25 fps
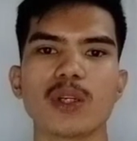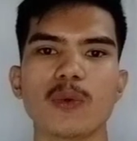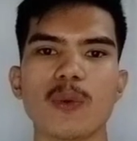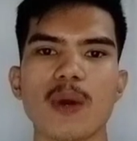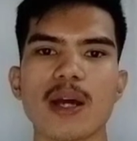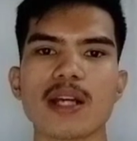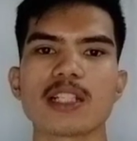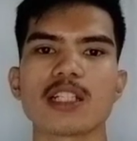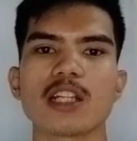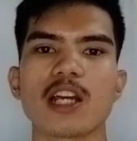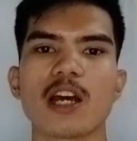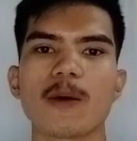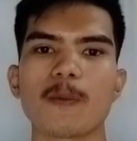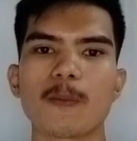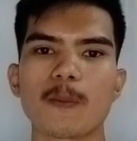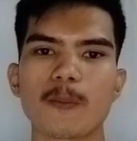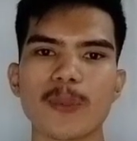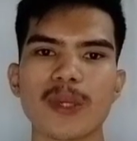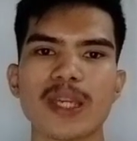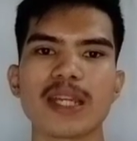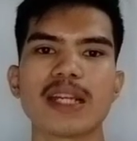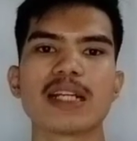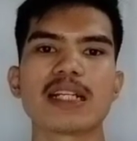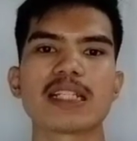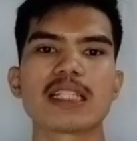the rash
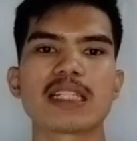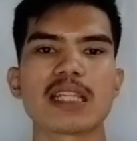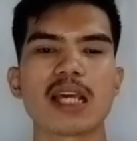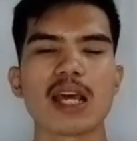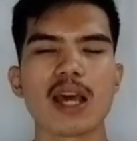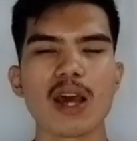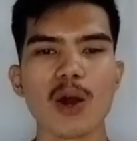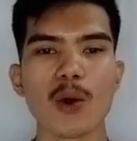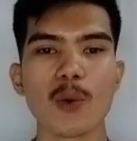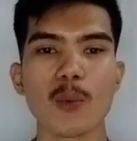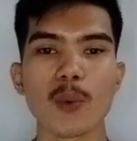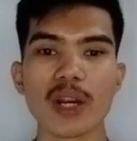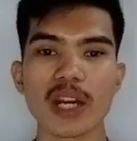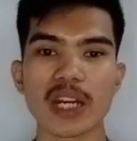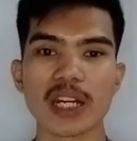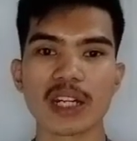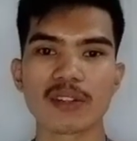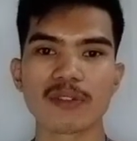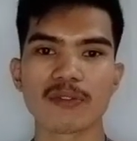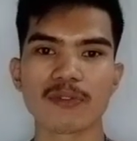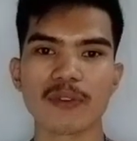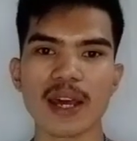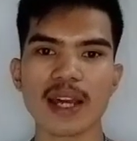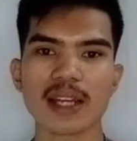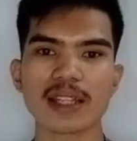appears, when an
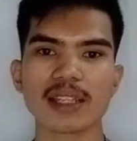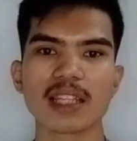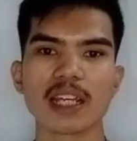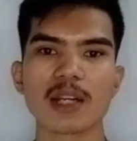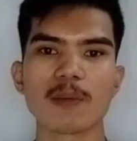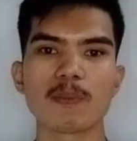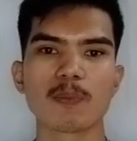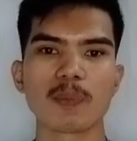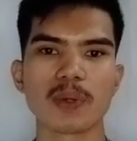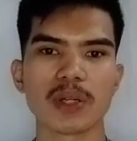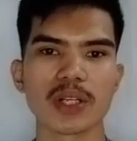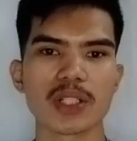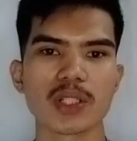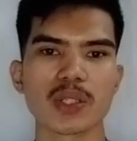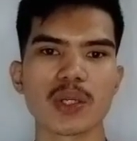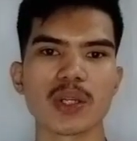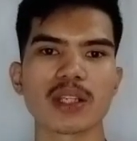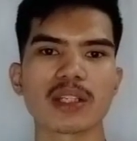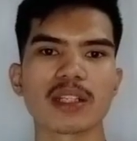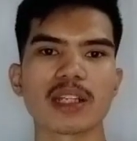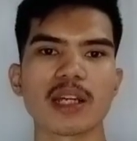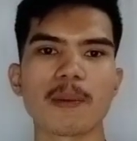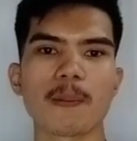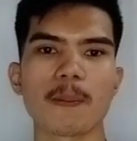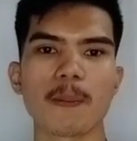infected
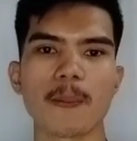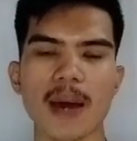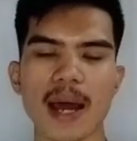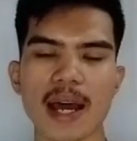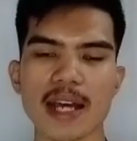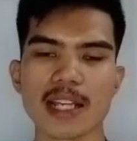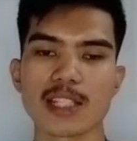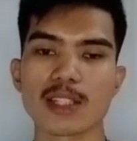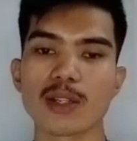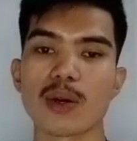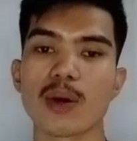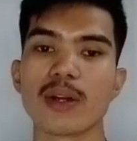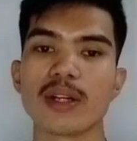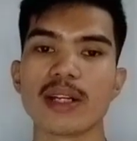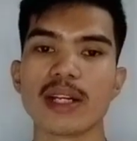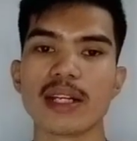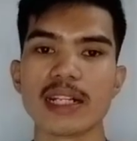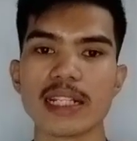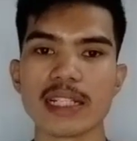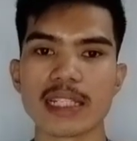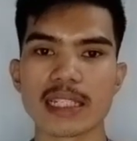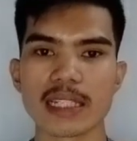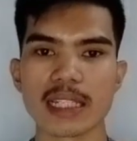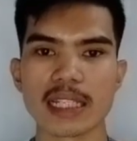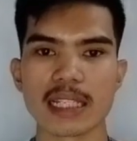person can pass on the
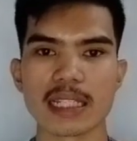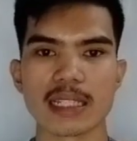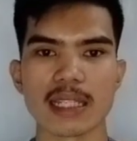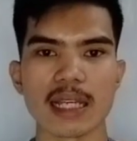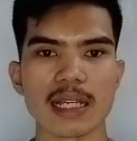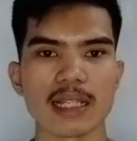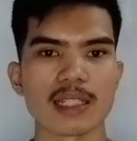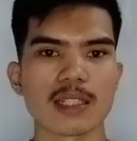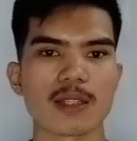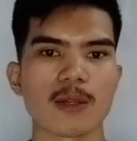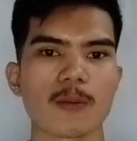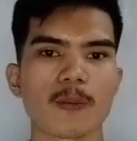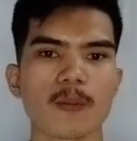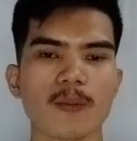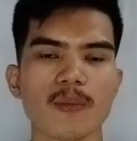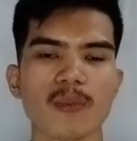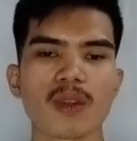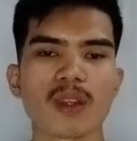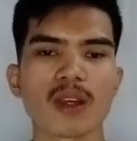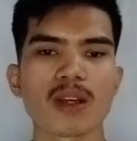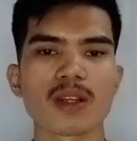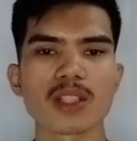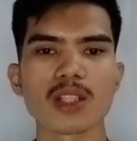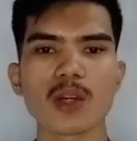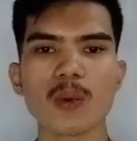diseases.
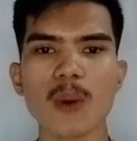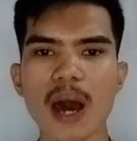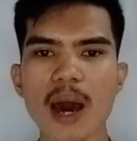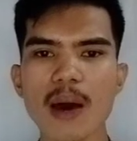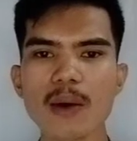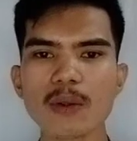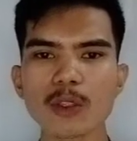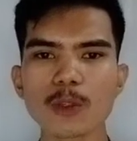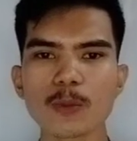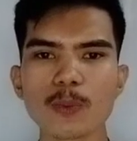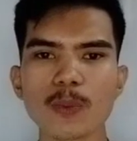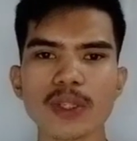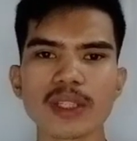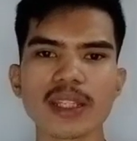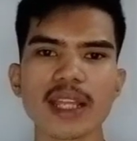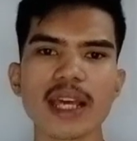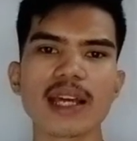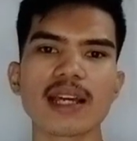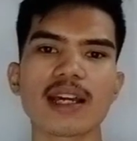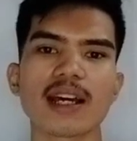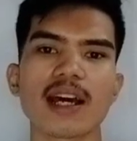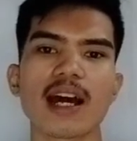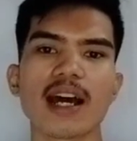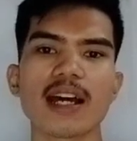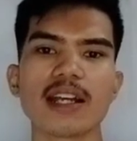So how to
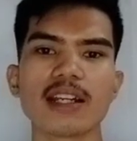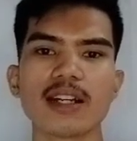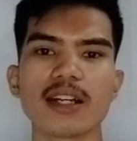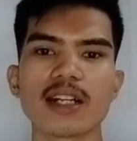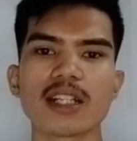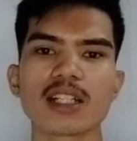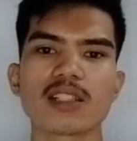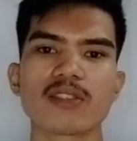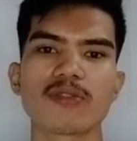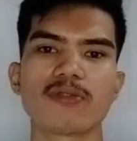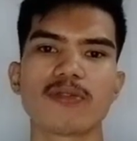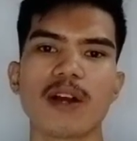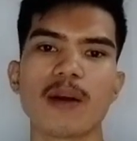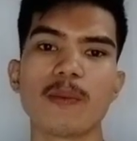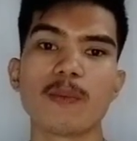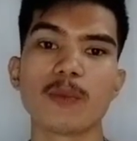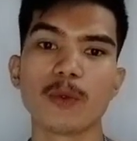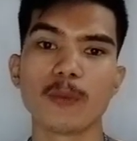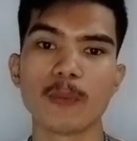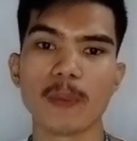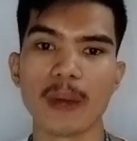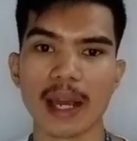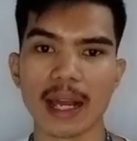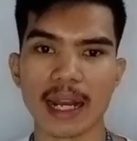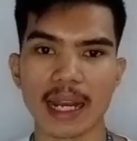protect others from
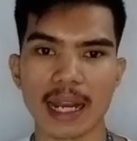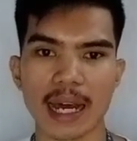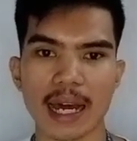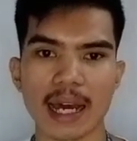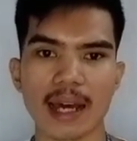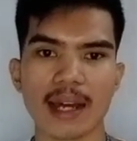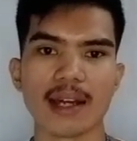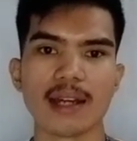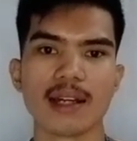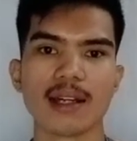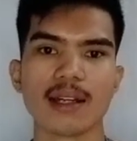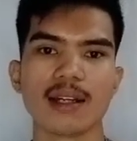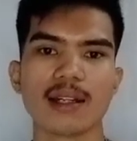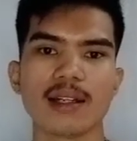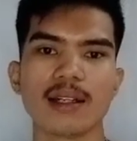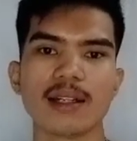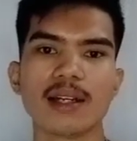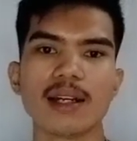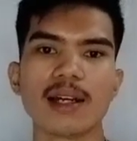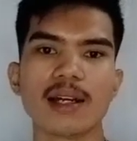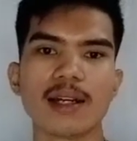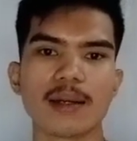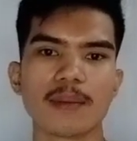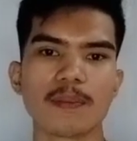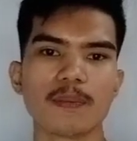rubella?
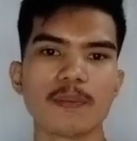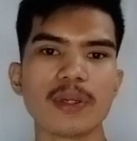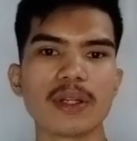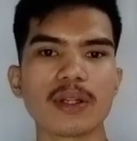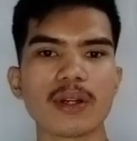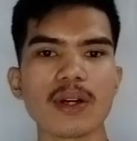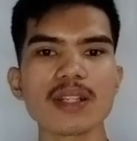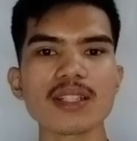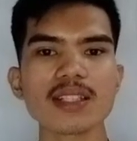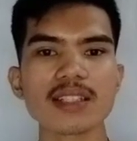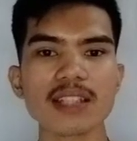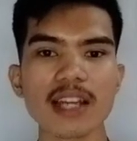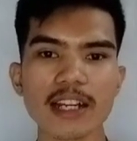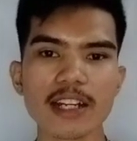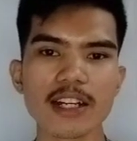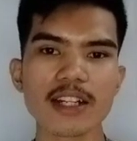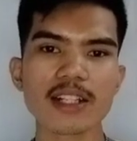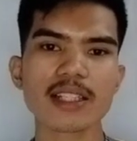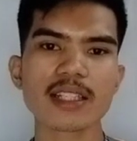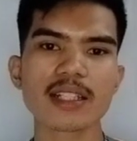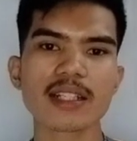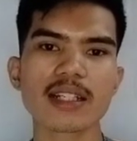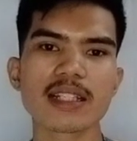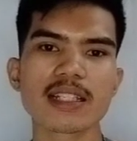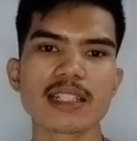Because
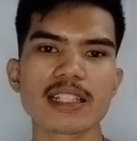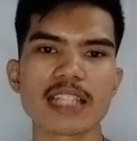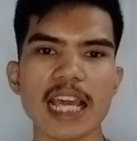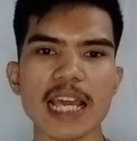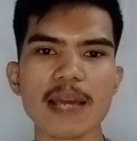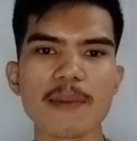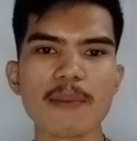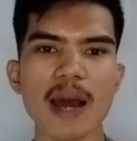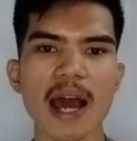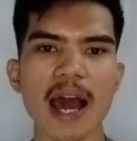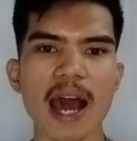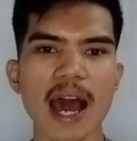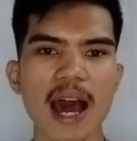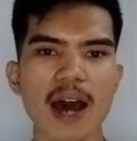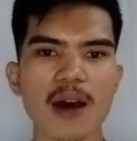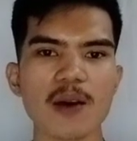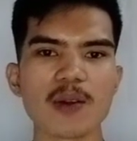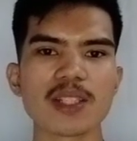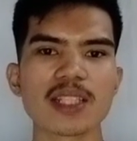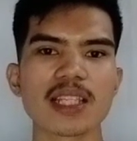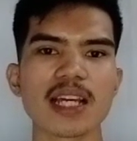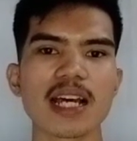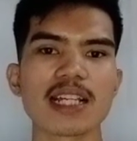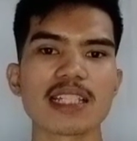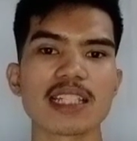others in the same
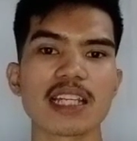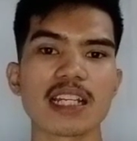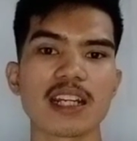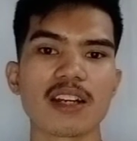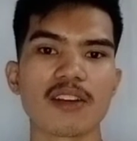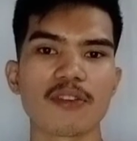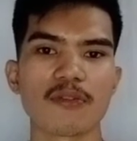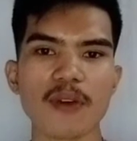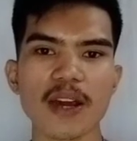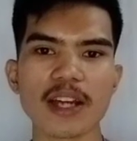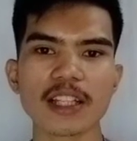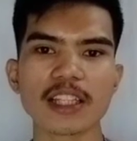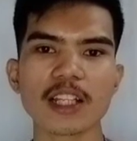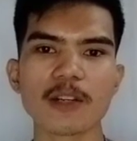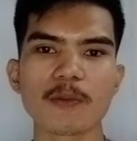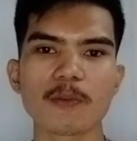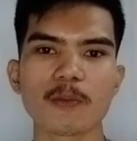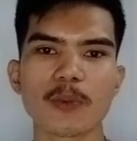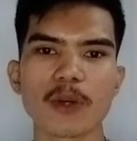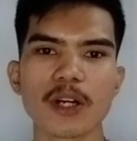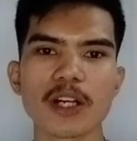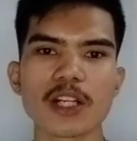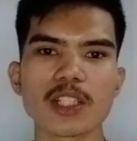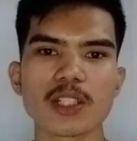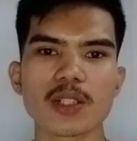house as an
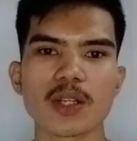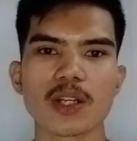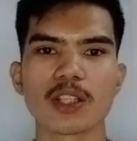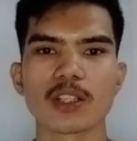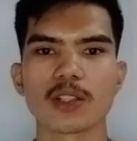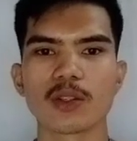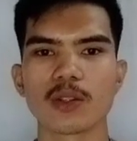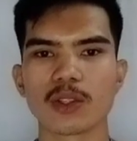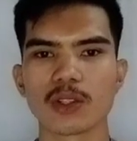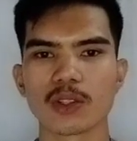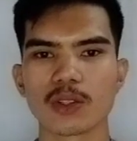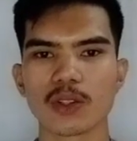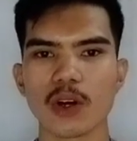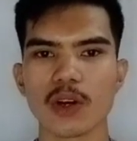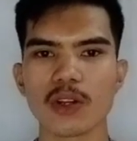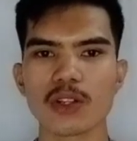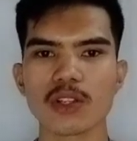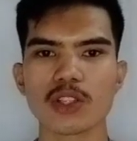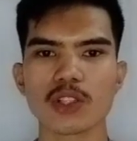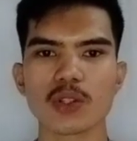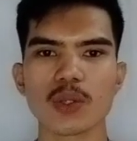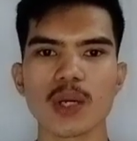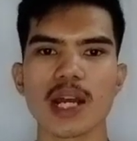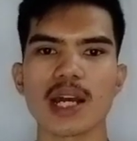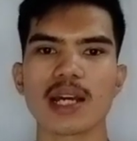infected person could
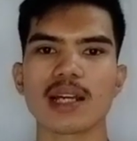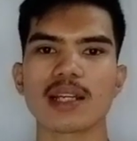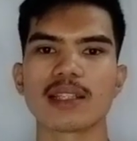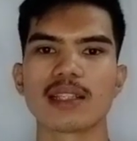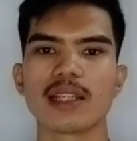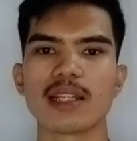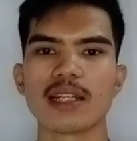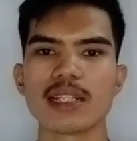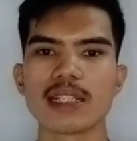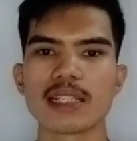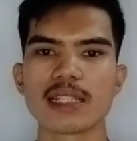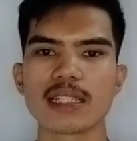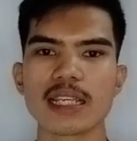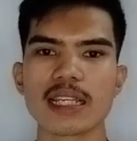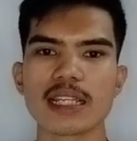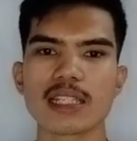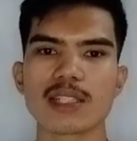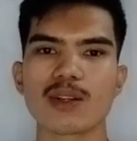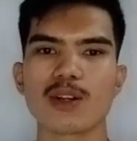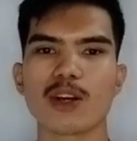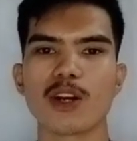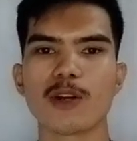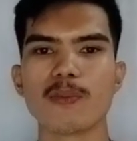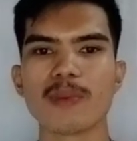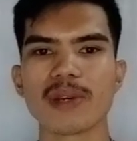contract the
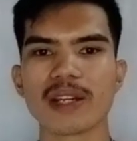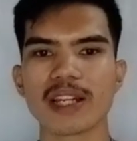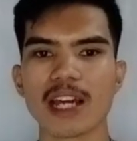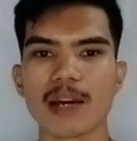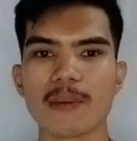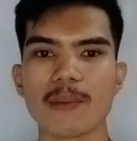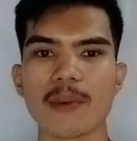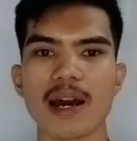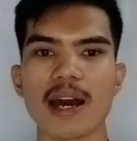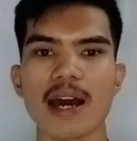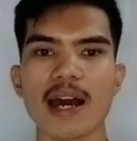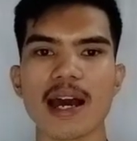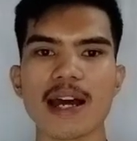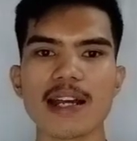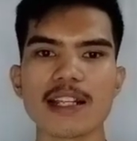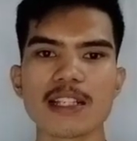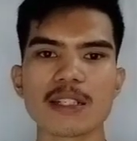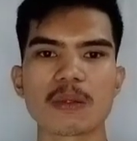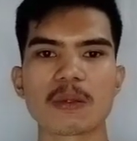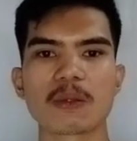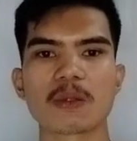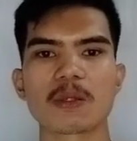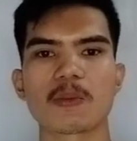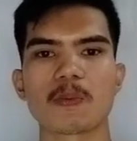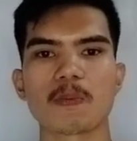disease or become
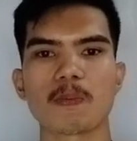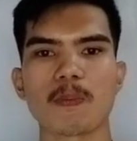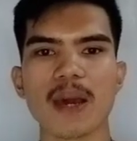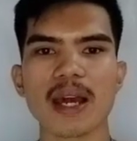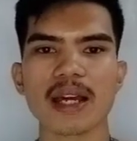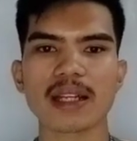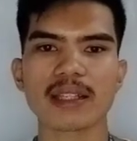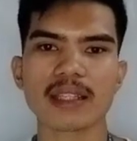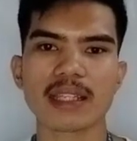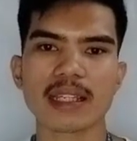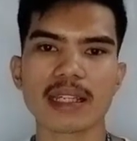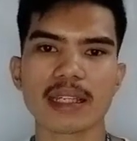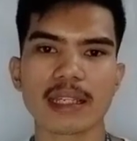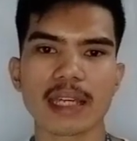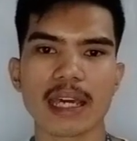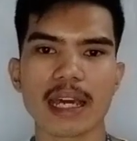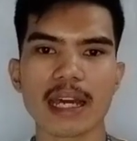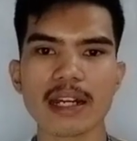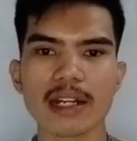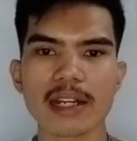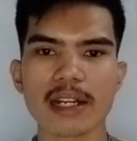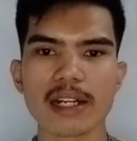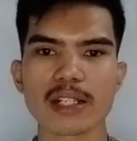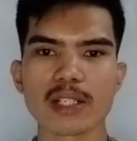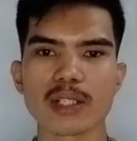unsuspecting
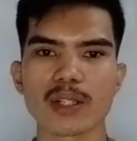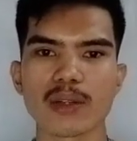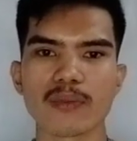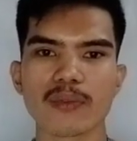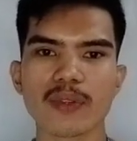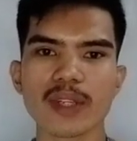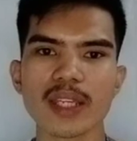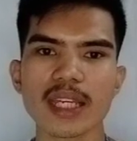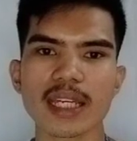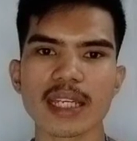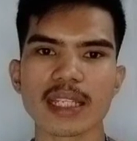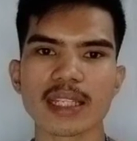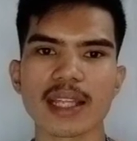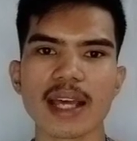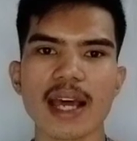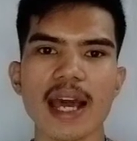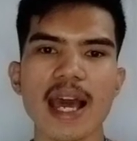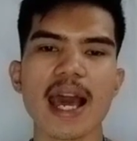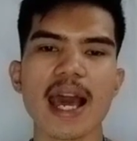carriers of it,